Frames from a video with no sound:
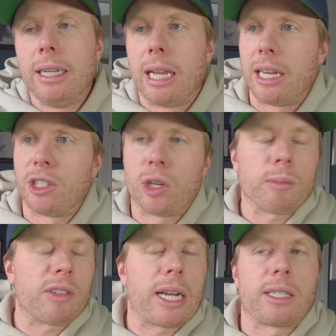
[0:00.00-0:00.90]
in
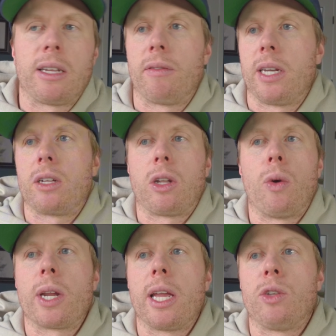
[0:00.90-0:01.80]
terms of activity,
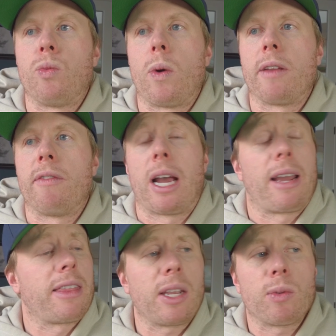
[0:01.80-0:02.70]
Kelowna is one of the, I
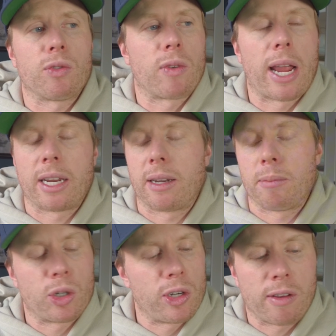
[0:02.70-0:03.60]
think it was ranked, I'm
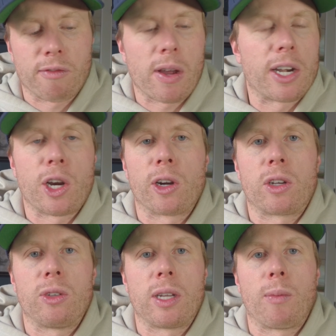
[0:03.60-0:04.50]
sure you can find an
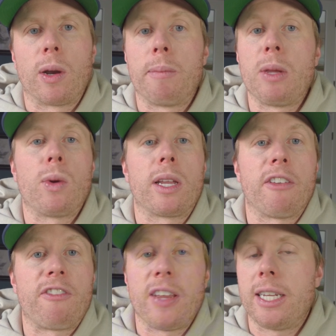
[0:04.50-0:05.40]
article somewhere, being one of the
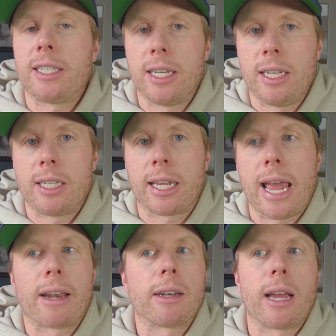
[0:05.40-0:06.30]
fittest cities in
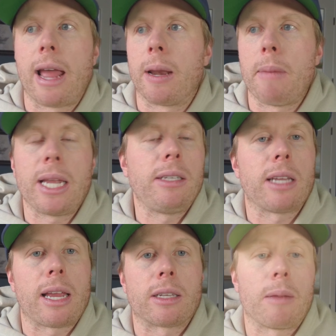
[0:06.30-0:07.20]
Canada, and it makes sense. I